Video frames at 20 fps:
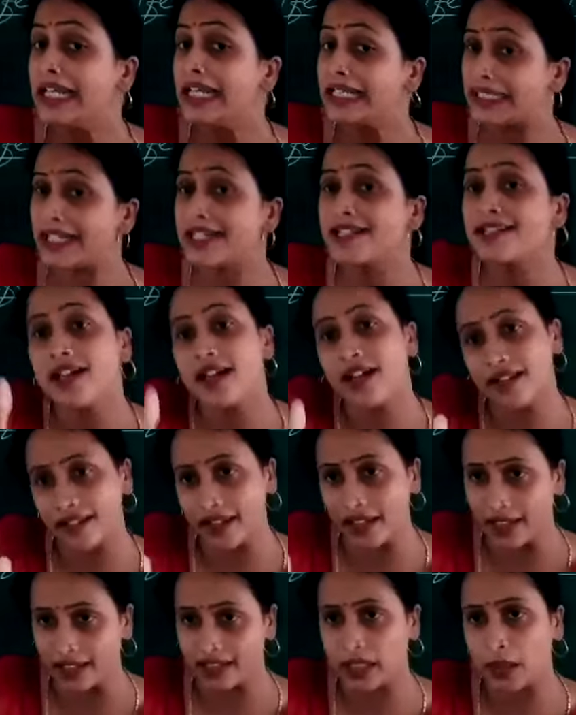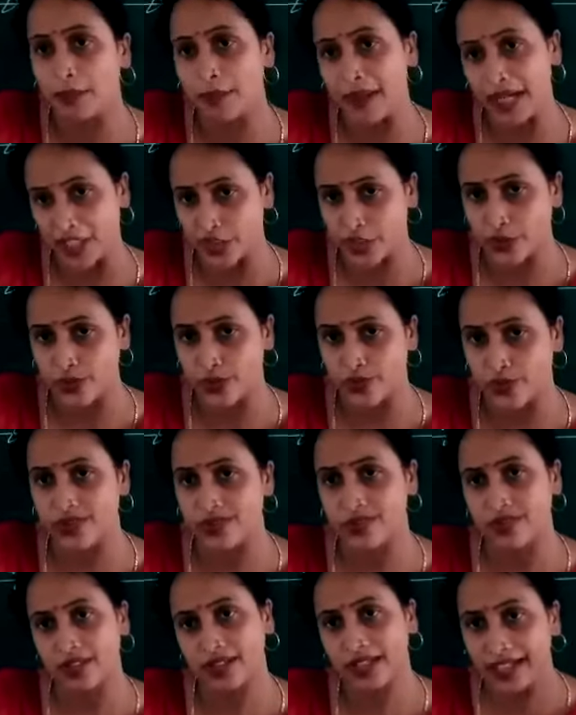things are there in the
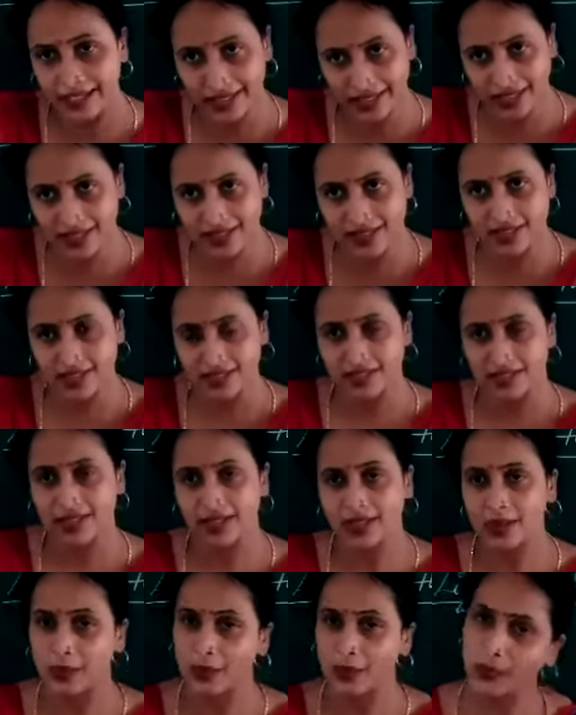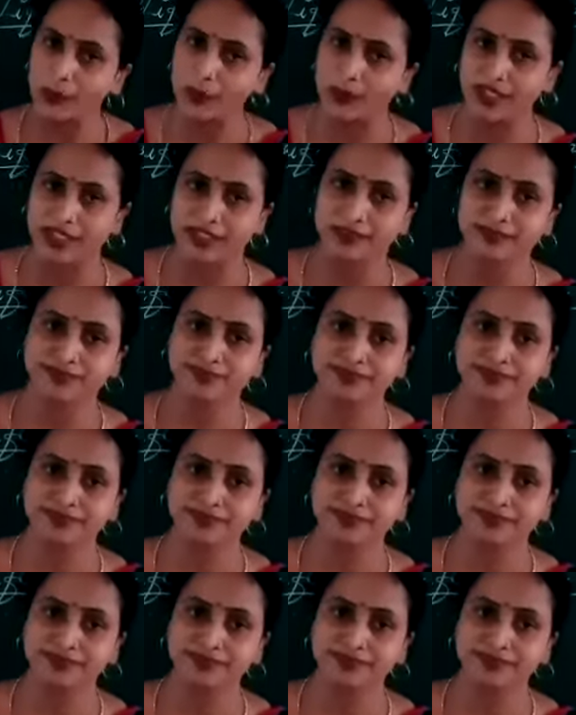plateaus. Getting it? Okay.